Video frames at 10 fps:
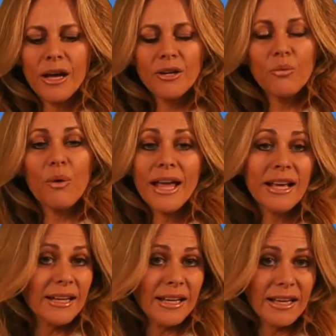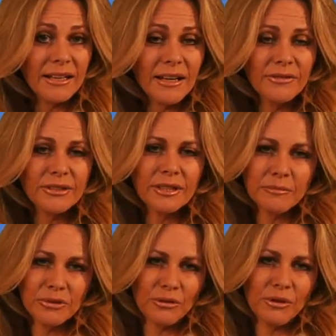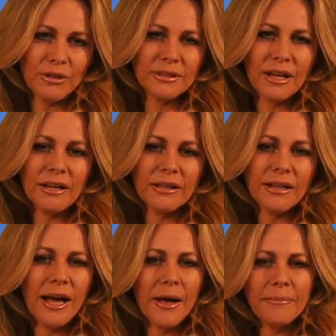an awakening of some sort, a